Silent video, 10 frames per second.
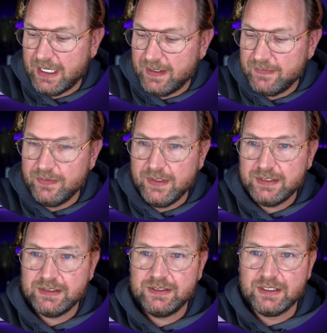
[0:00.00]
and
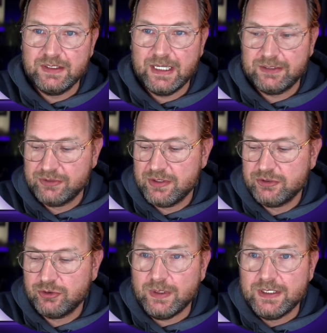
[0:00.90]
this is the next
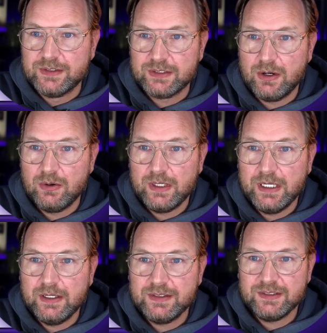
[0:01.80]
screen. So
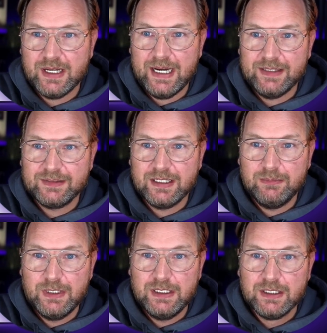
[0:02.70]
here it's
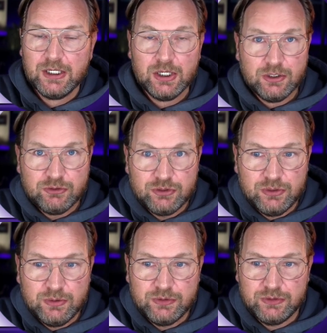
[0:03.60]
asking me,
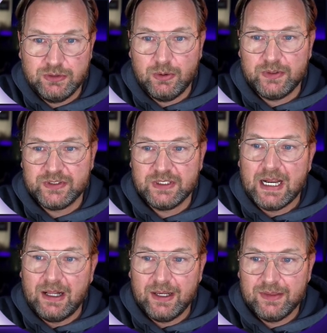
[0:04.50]
choose your style.